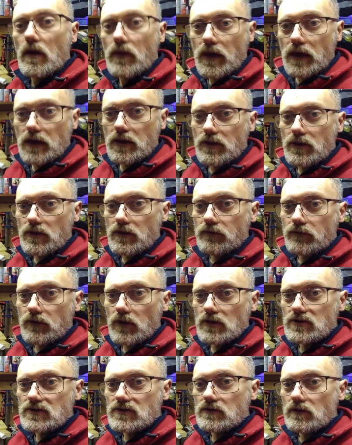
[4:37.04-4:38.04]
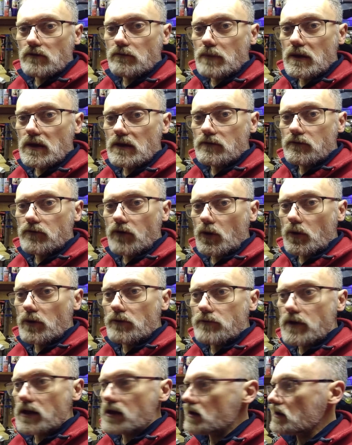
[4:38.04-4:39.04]
Thank you for those that have been
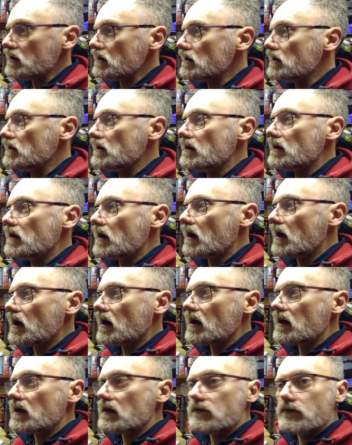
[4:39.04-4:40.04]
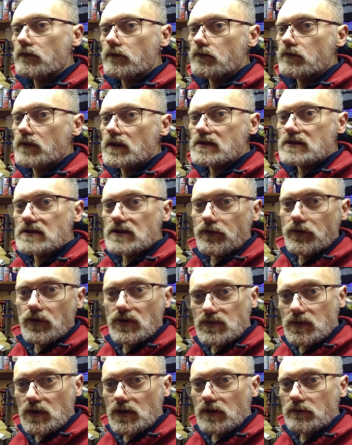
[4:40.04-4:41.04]
following regularly. If this is the
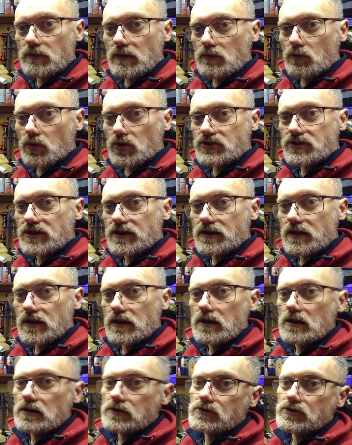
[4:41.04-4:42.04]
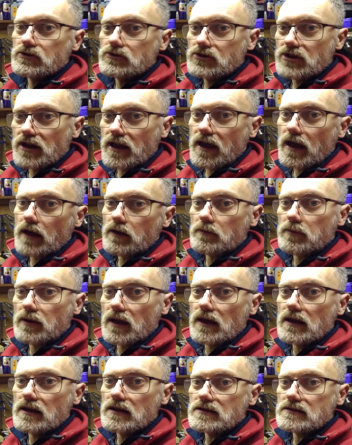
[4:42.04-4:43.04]
first one you've been watching, do check out the
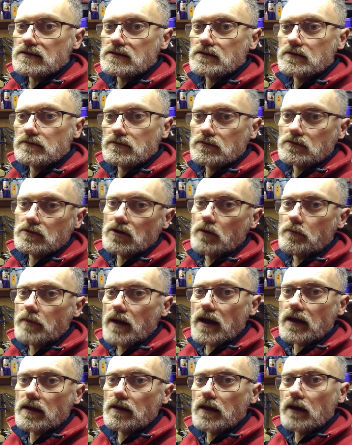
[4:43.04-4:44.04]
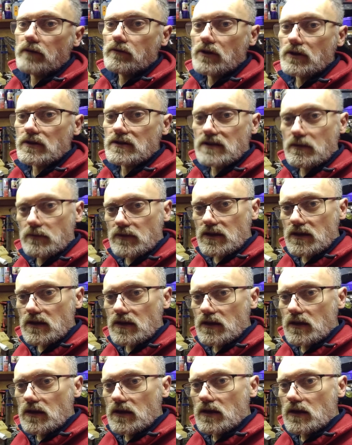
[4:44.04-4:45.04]
playlist. Go back and have a look at some of the
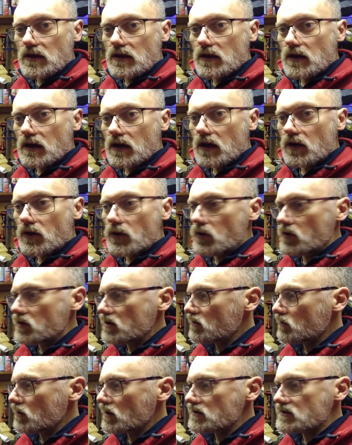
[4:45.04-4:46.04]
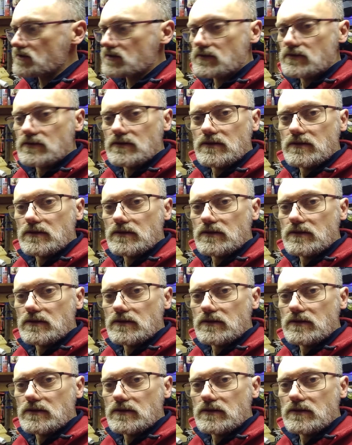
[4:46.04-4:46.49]
earlier ones.